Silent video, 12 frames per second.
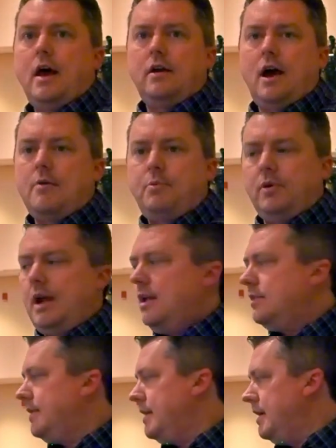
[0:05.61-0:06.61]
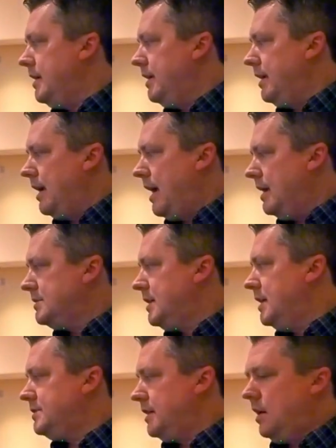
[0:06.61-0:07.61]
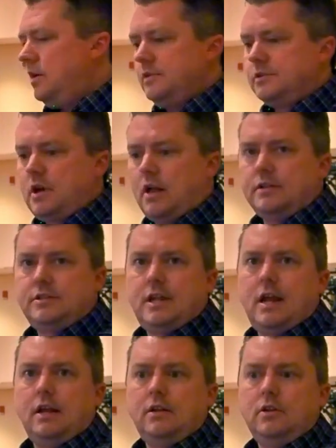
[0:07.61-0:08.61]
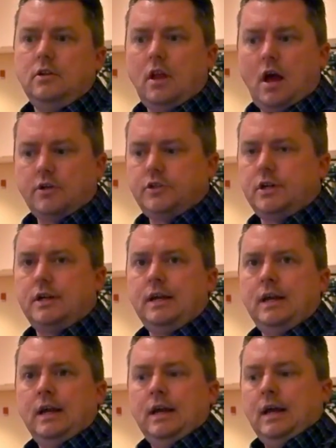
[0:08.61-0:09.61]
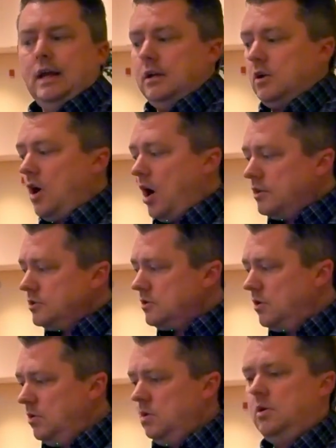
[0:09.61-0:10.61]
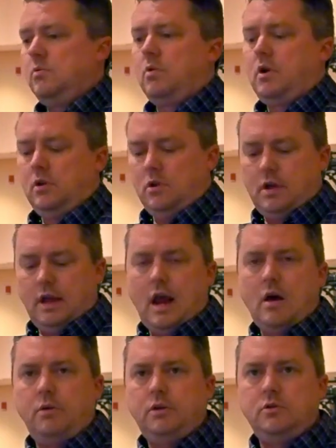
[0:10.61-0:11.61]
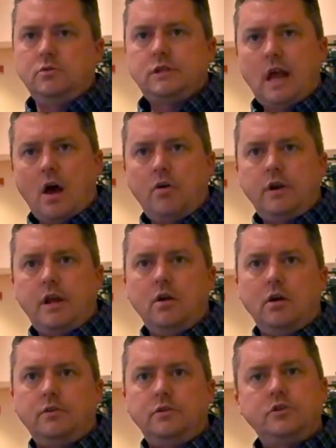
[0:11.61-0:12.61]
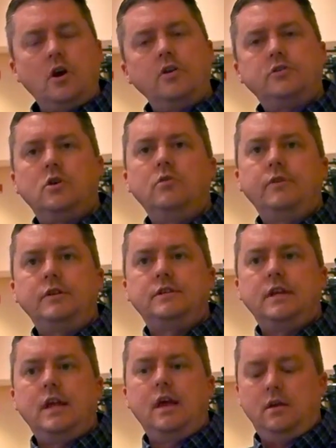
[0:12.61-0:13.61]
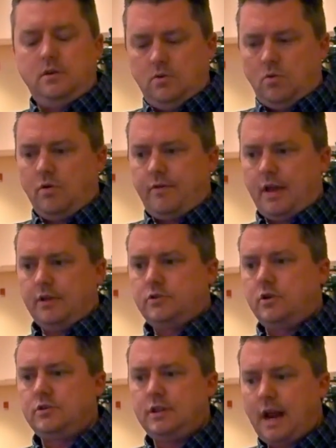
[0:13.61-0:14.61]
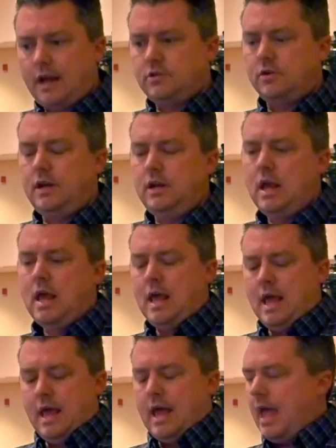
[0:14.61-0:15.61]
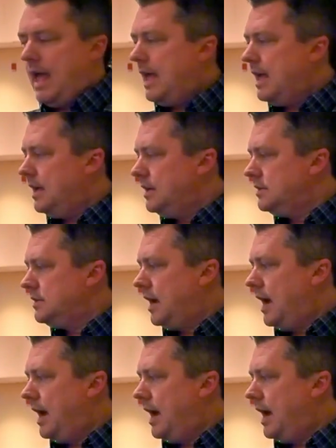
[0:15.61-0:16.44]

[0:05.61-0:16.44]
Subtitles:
how to operate the SSL, the solid state logic console. We're going to look at how we do sound here at the church, OVCN, or Valley Church of the Nazarene. And